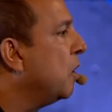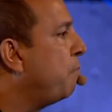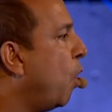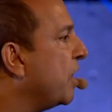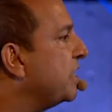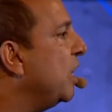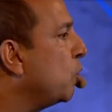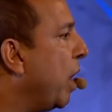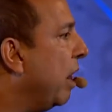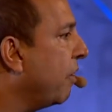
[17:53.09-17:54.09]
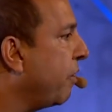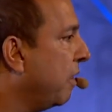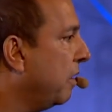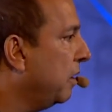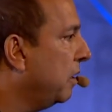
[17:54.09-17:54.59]
poverty and wealth,
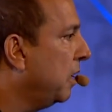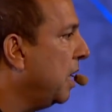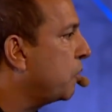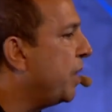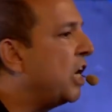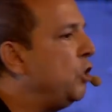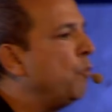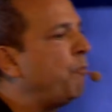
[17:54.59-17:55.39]
creating new